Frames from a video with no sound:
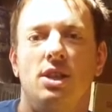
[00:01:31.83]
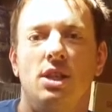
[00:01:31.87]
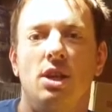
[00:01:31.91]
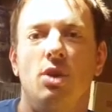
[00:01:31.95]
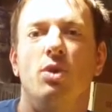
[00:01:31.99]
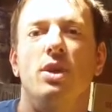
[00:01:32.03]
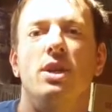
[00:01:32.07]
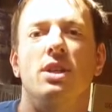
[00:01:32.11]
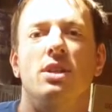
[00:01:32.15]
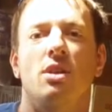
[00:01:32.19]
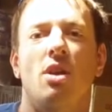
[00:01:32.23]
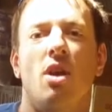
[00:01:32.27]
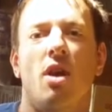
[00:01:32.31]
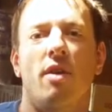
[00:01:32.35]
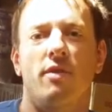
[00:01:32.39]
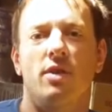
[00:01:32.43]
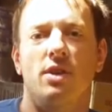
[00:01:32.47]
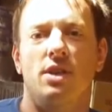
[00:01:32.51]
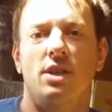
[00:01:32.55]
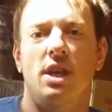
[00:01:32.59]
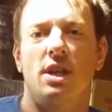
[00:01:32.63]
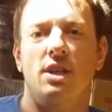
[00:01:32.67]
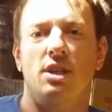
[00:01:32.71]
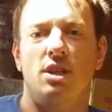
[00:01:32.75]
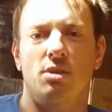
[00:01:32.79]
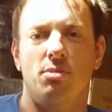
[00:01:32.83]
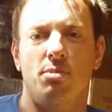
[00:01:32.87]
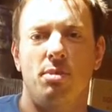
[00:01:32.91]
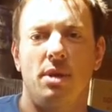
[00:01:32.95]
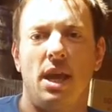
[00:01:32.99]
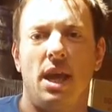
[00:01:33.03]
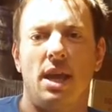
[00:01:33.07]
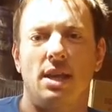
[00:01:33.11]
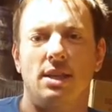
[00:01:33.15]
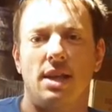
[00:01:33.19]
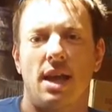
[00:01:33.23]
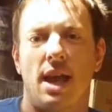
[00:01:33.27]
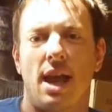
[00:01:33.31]
serious conversation
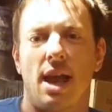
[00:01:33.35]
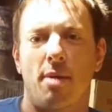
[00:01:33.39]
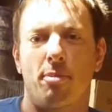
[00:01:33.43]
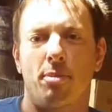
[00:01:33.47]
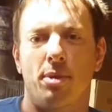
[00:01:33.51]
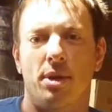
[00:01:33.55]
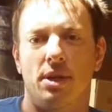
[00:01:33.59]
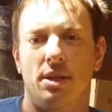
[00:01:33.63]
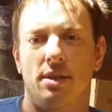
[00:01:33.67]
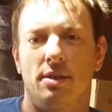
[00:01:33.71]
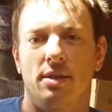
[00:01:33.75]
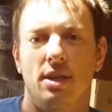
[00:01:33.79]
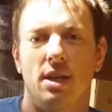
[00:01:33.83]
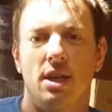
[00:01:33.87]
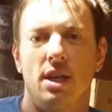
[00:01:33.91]
began to happen.